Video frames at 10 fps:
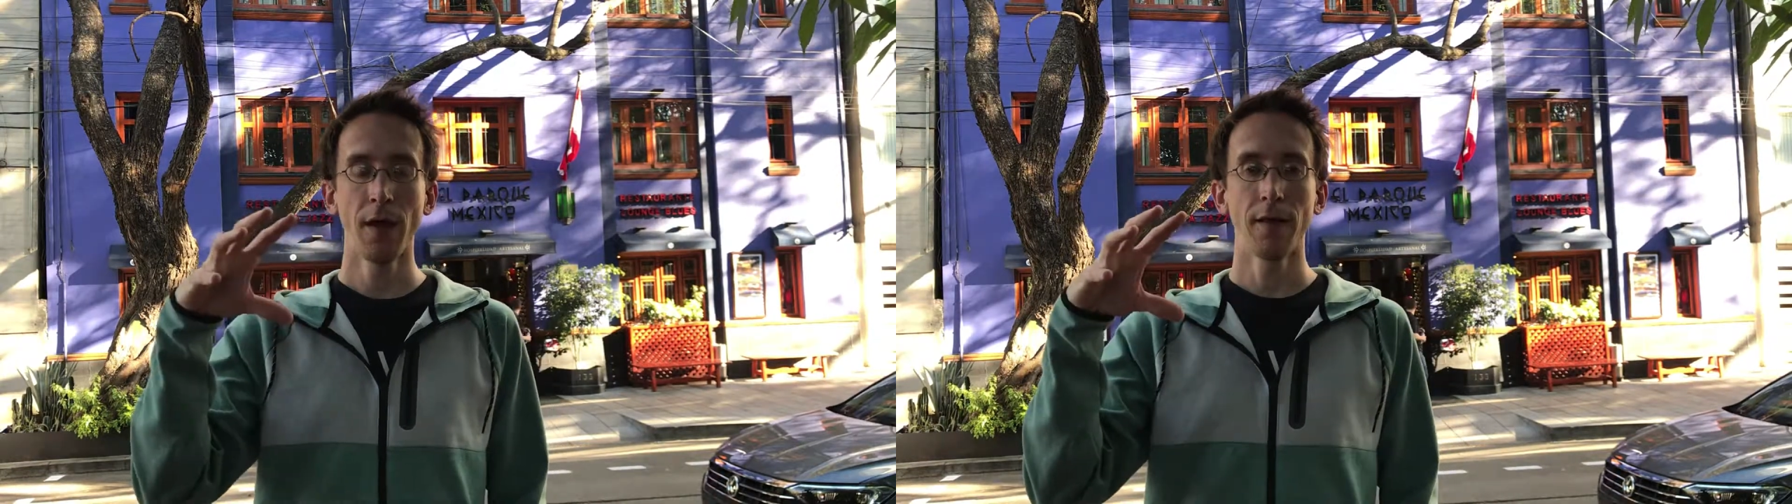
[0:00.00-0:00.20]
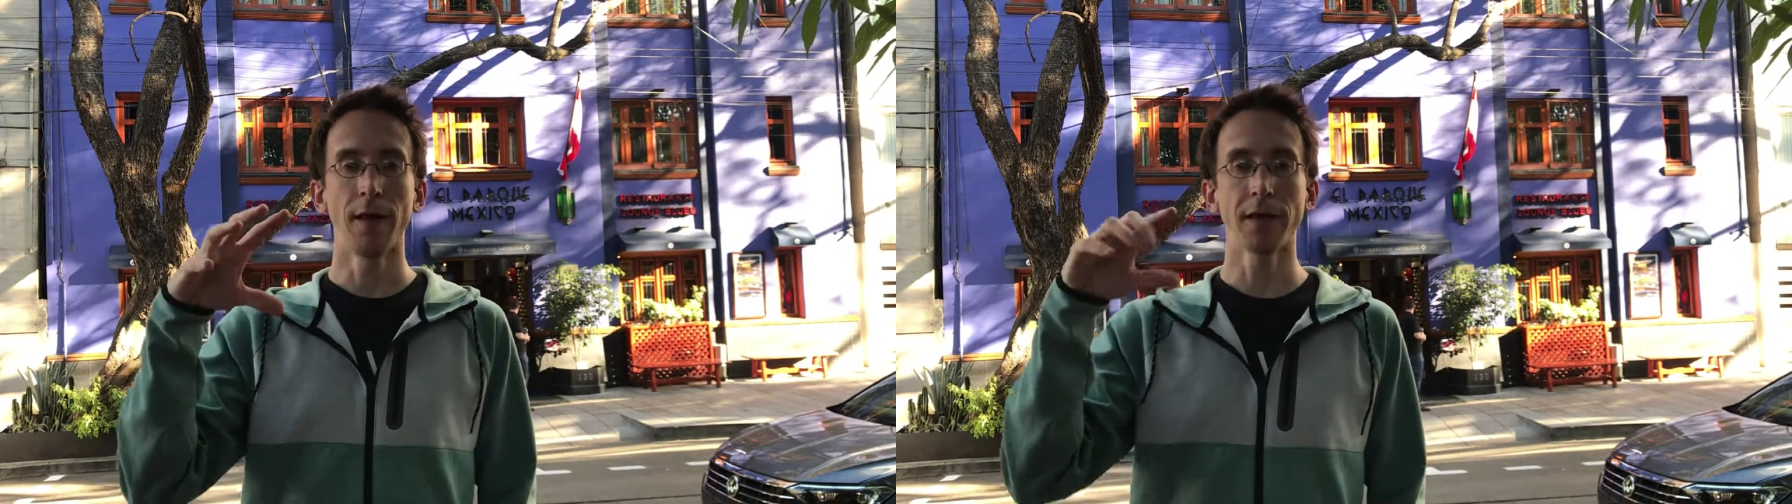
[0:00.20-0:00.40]

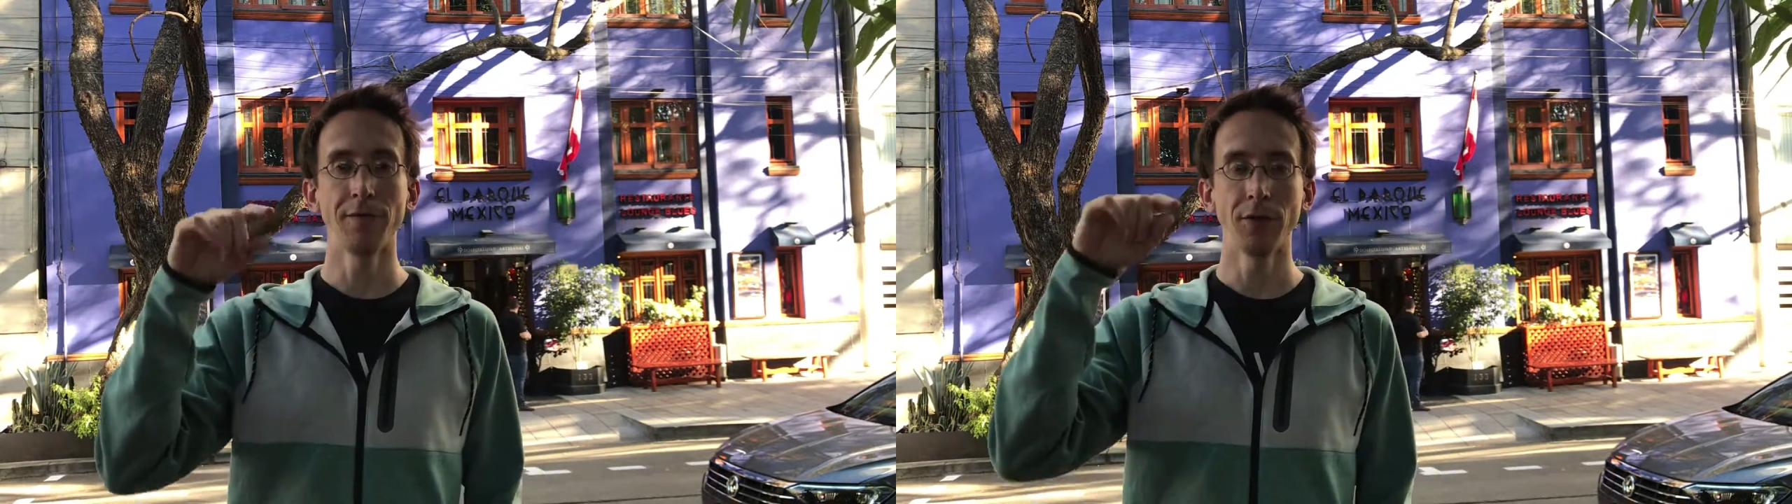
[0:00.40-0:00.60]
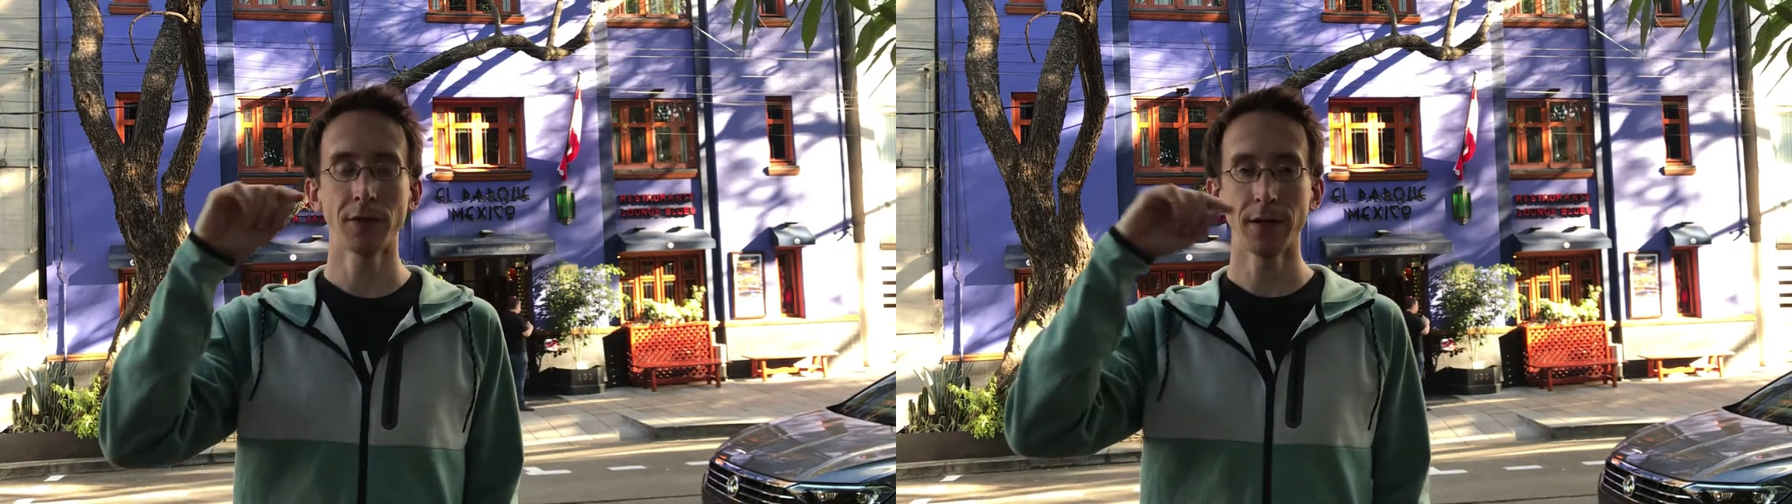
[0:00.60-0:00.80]
Like
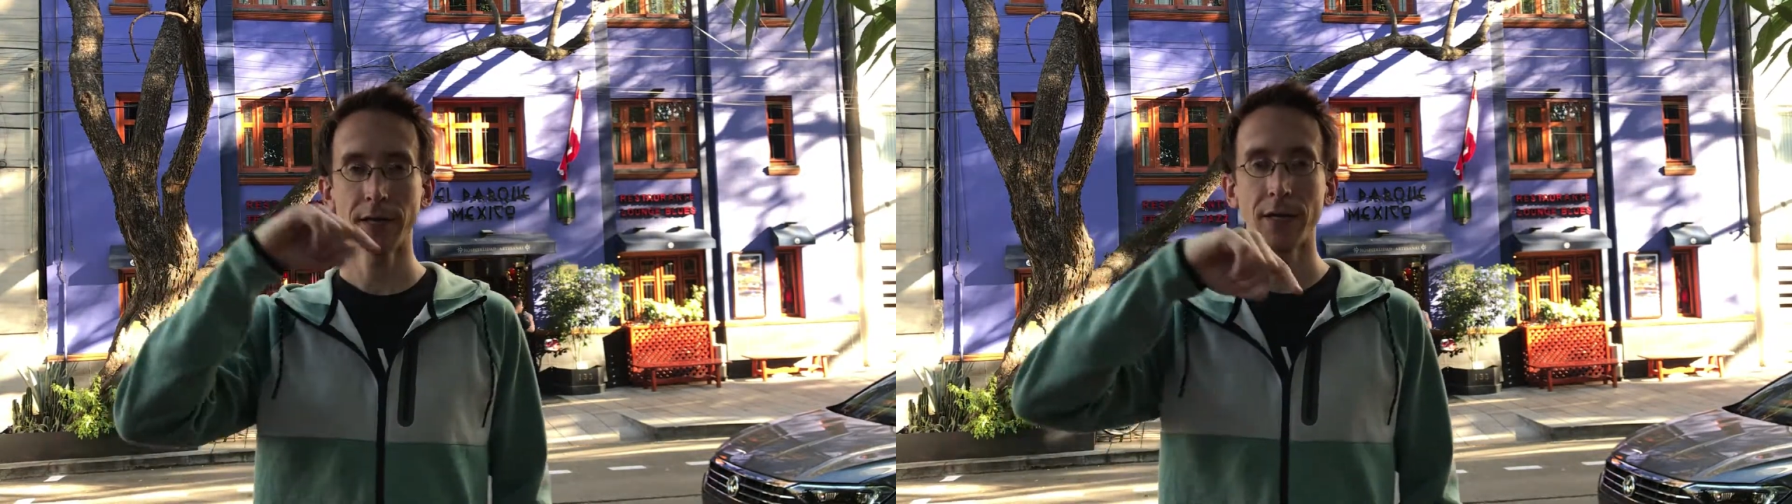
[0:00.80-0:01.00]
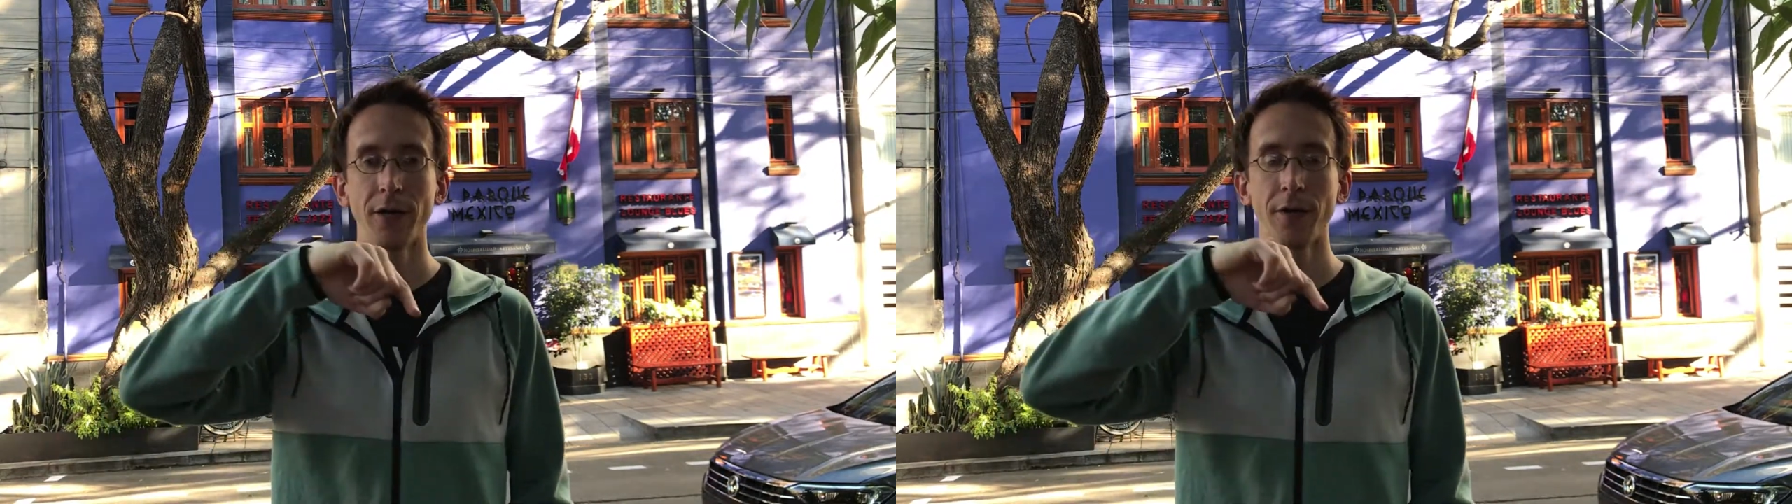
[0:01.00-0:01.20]
if you click
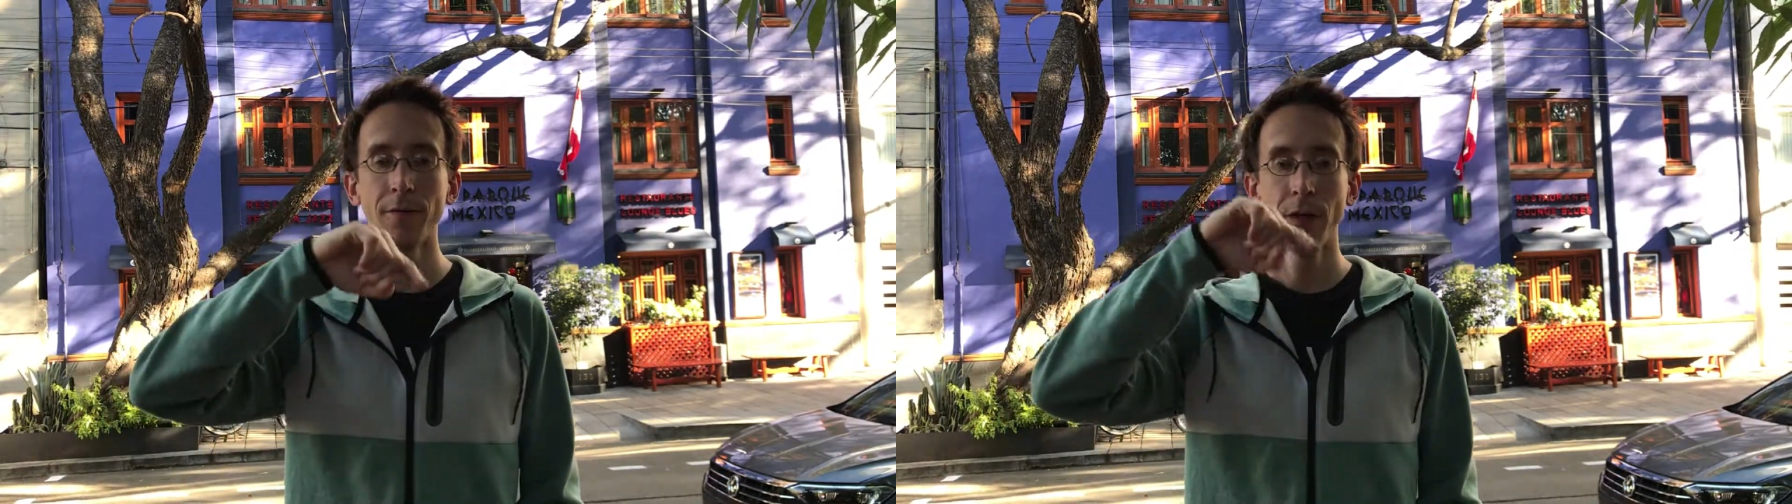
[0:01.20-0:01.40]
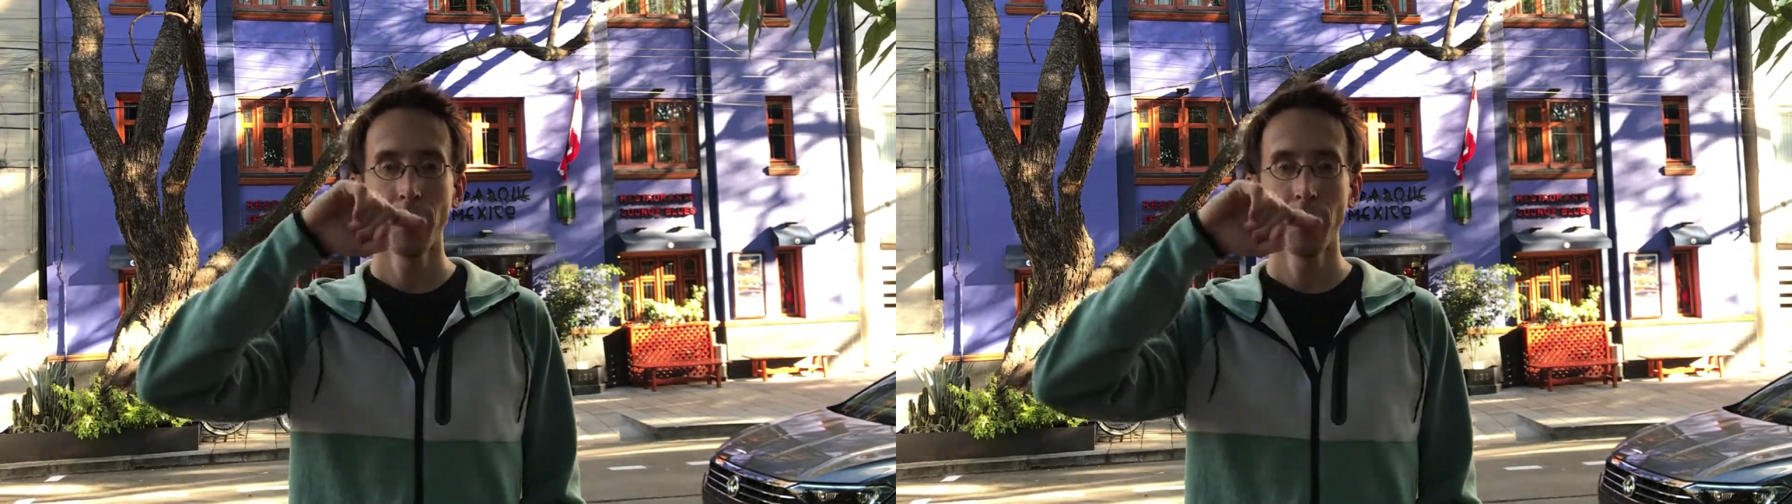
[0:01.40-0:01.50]
here,